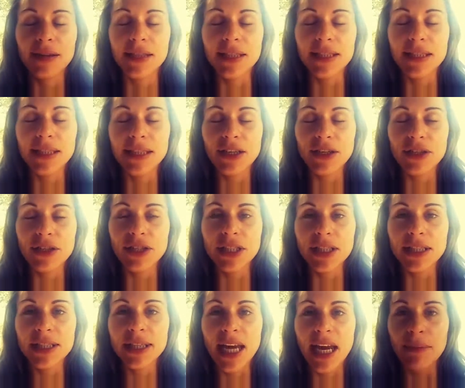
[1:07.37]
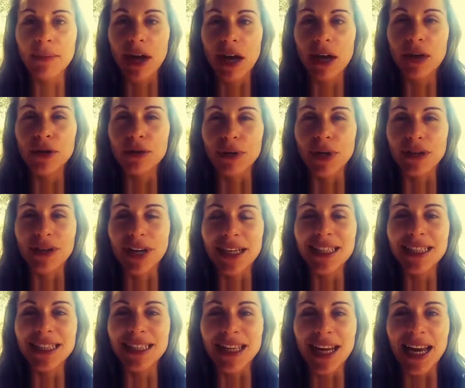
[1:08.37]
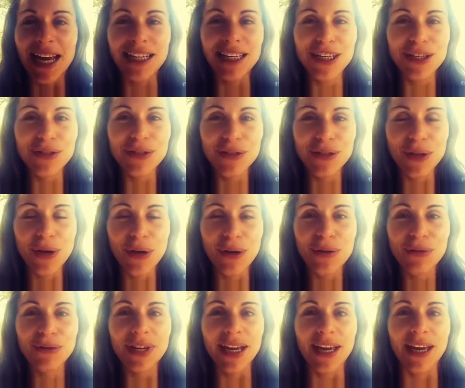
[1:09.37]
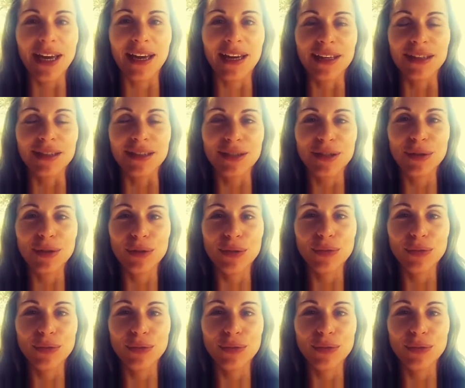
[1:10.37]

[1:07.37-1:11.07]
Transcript: The DRGs came out around 1980 or so, and